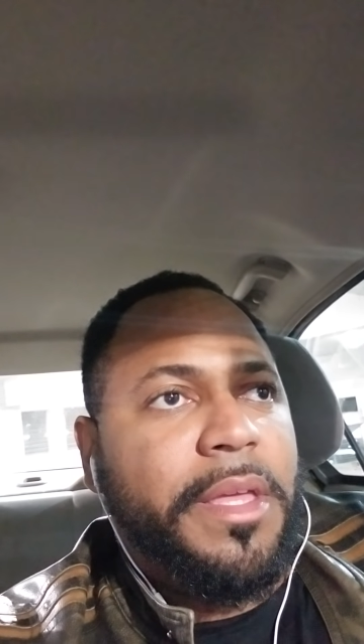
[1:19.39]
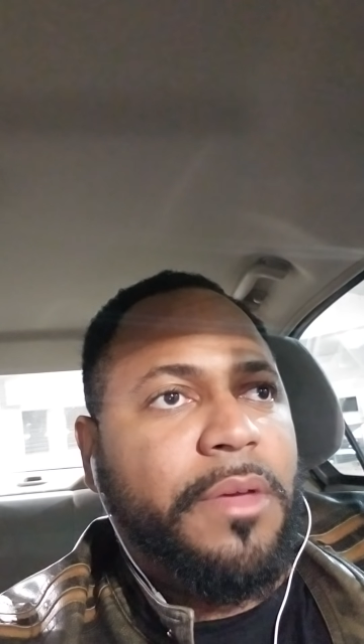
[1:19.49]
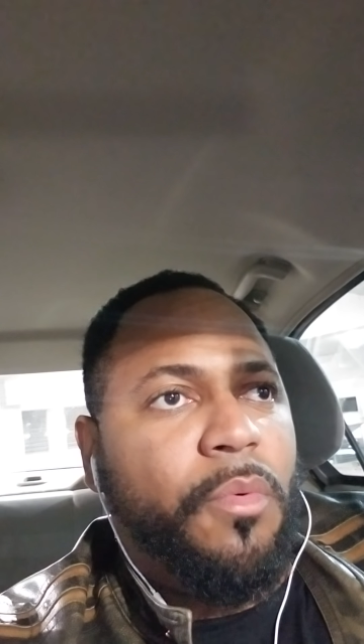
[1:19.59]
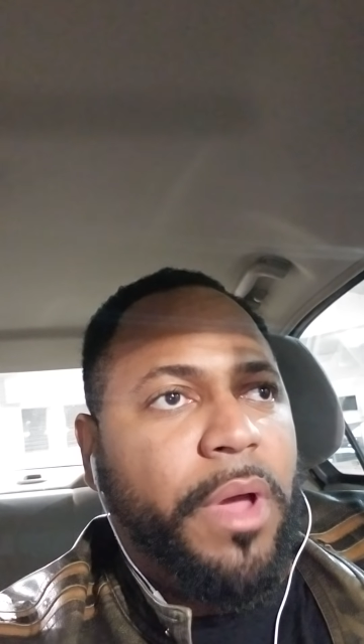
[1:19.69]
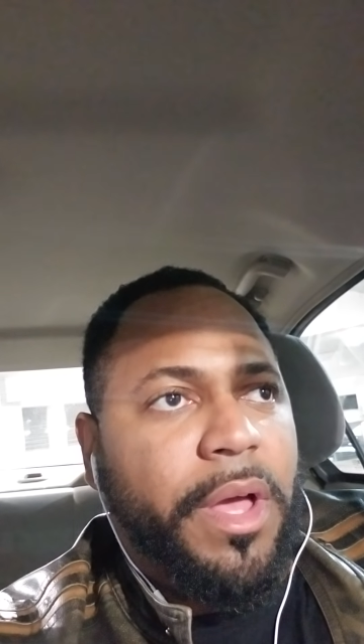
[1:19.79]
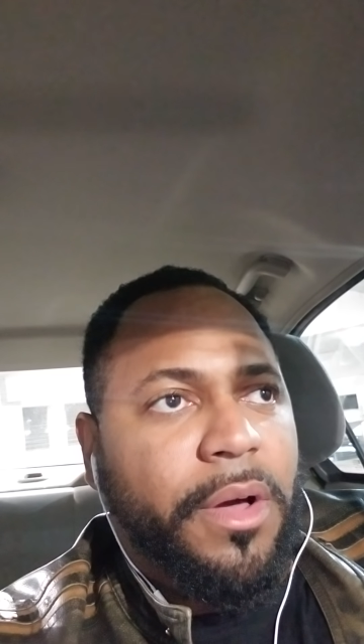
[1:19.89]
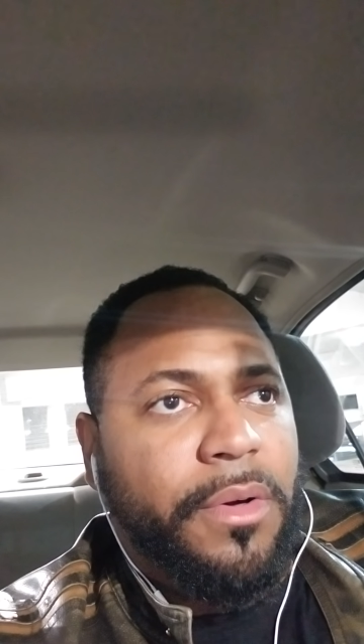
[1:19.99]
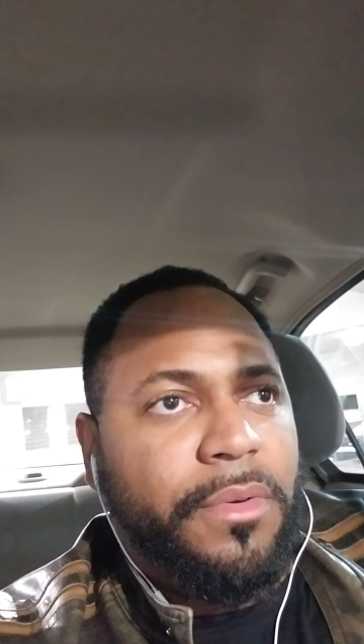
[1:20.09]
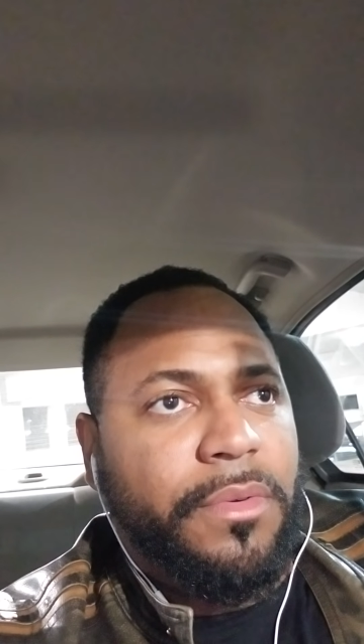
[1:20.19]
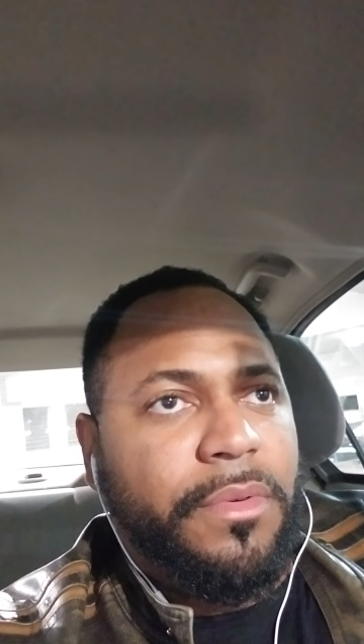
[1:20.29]

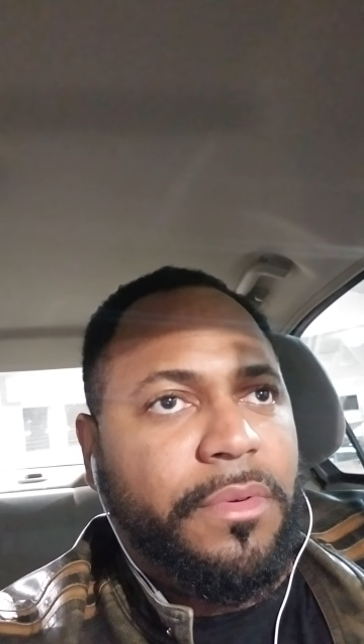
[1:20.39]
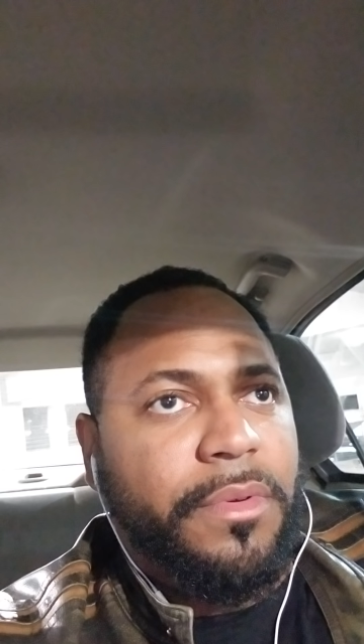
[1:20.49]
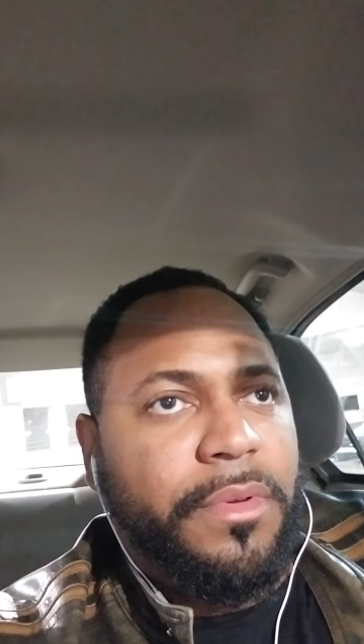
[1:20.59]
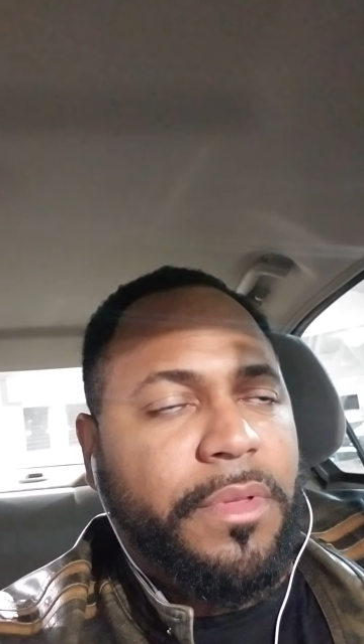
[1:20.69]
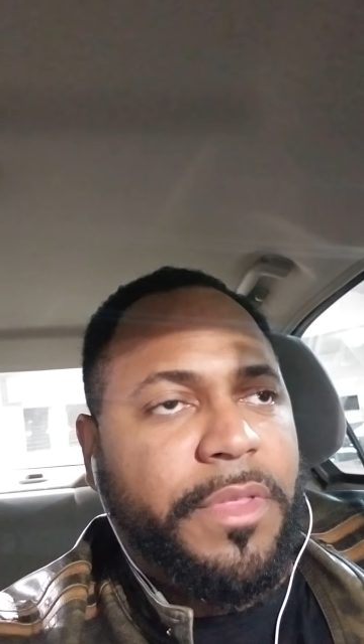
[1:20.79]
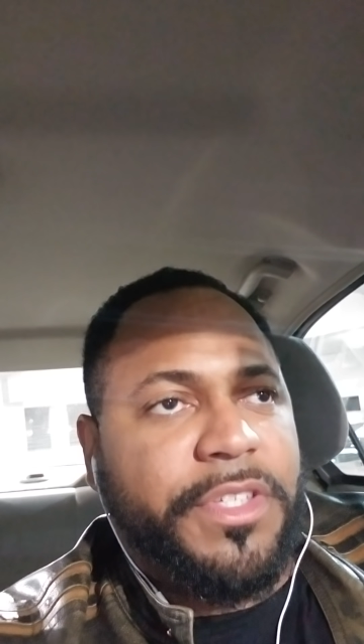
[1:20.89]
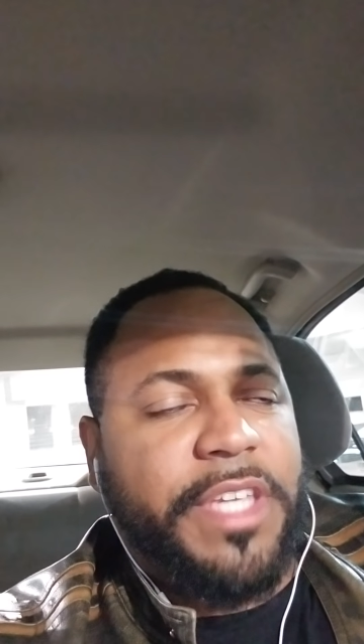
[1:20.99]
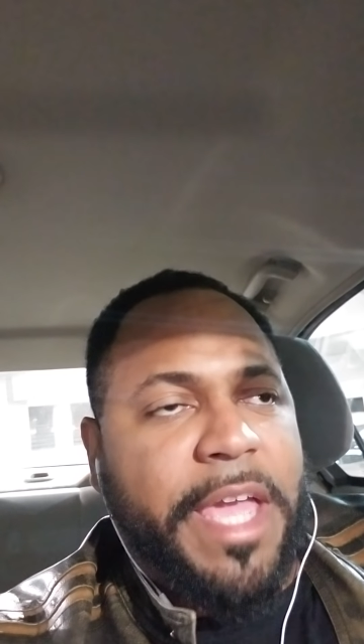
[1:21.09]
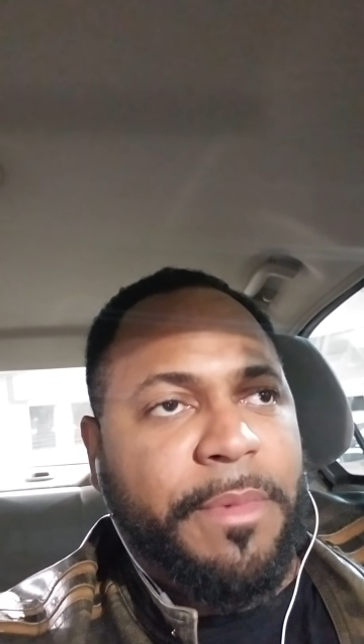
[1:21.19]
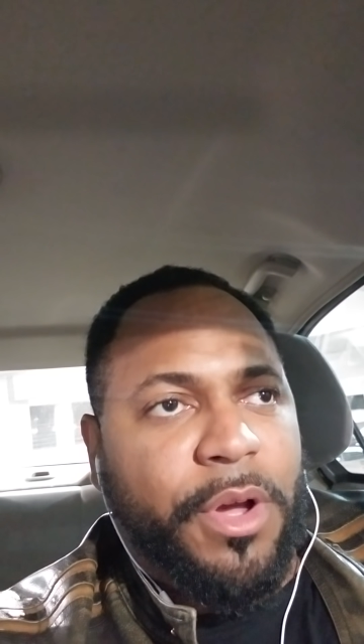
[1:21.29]
Well, the
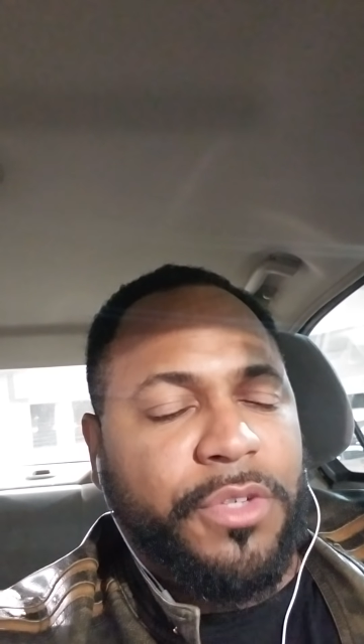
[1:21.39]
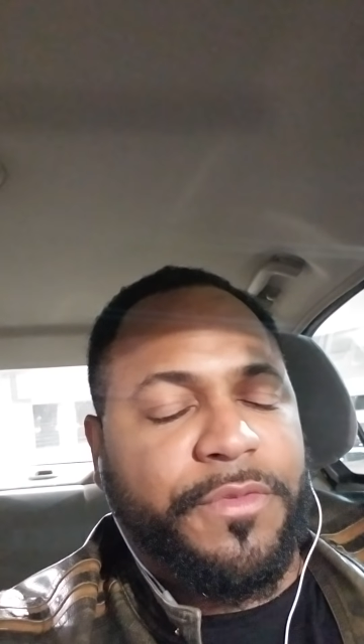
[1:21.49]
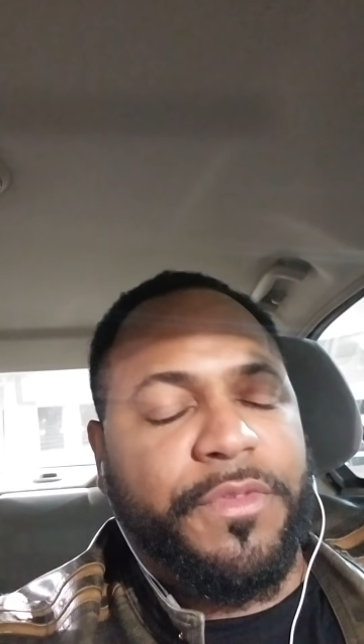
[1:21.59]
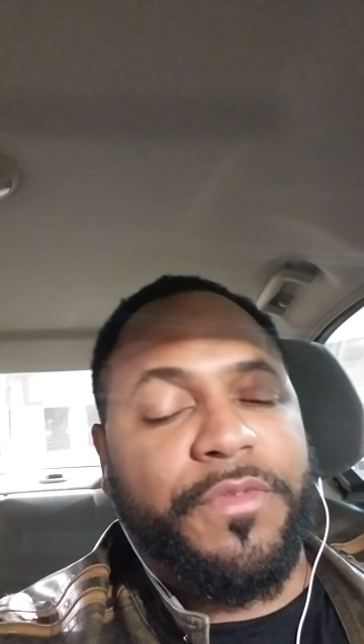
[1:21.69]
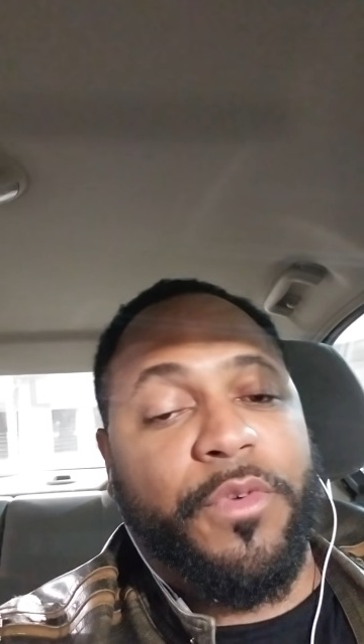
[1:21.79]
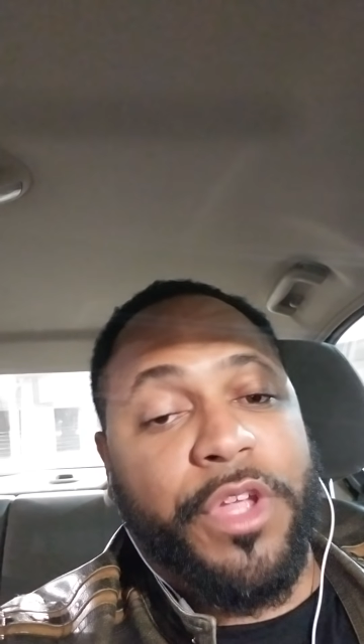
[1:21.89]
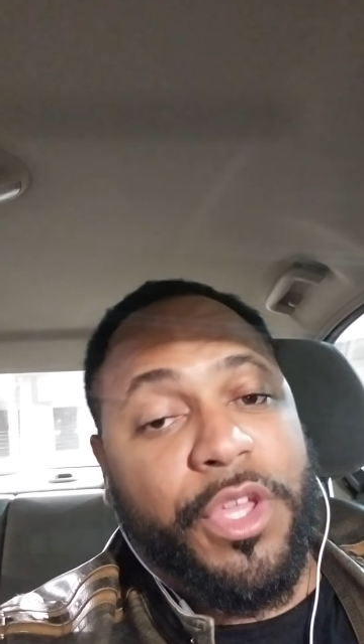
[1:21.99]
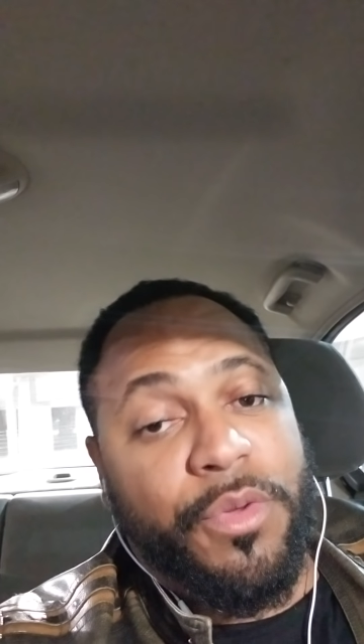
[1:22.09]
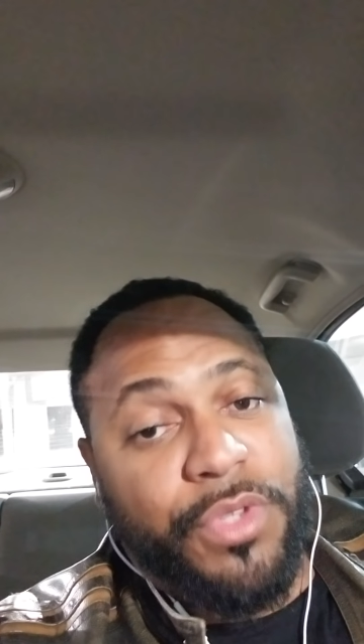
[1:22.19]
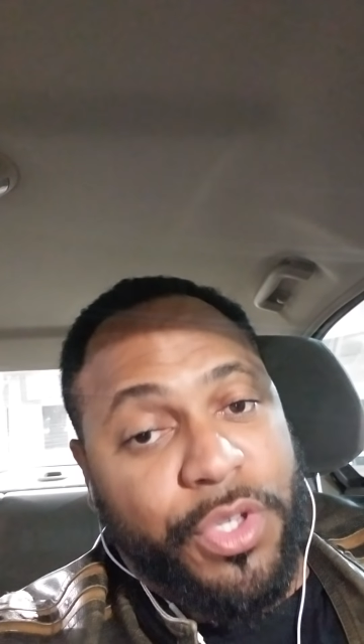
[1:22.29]
same goes for
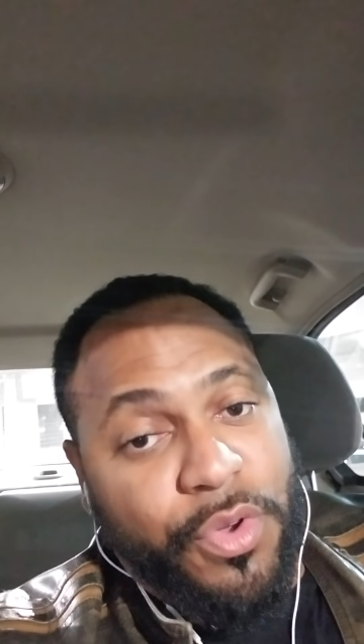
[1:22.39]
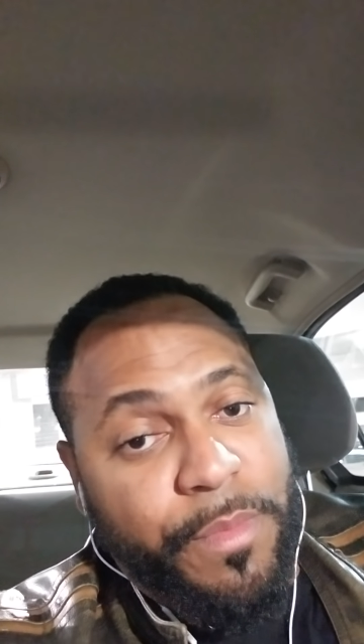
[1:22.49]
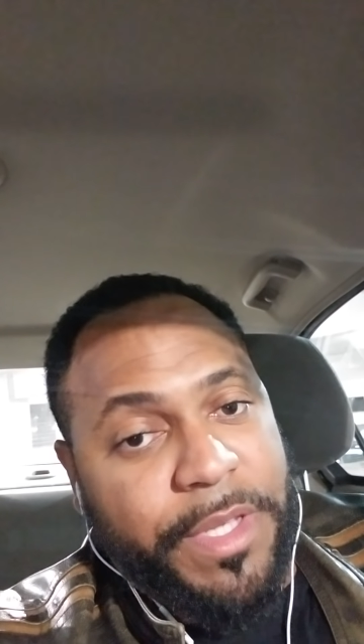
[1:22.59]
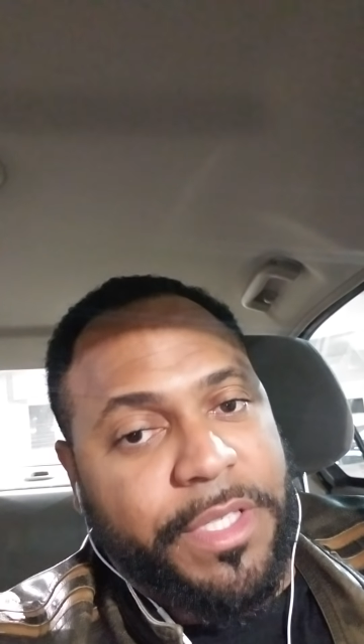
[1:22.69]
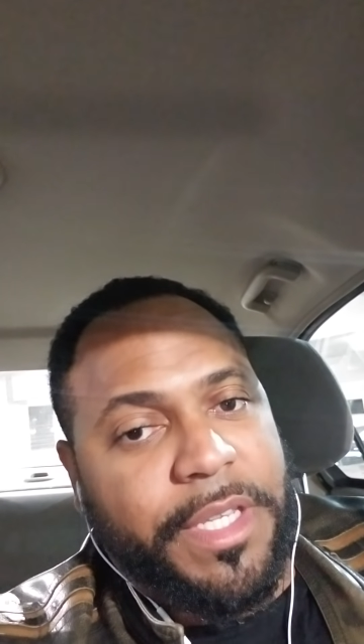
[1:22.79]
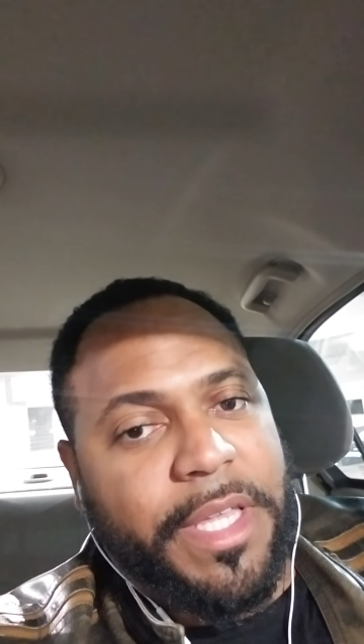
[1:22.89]
you too, Mr.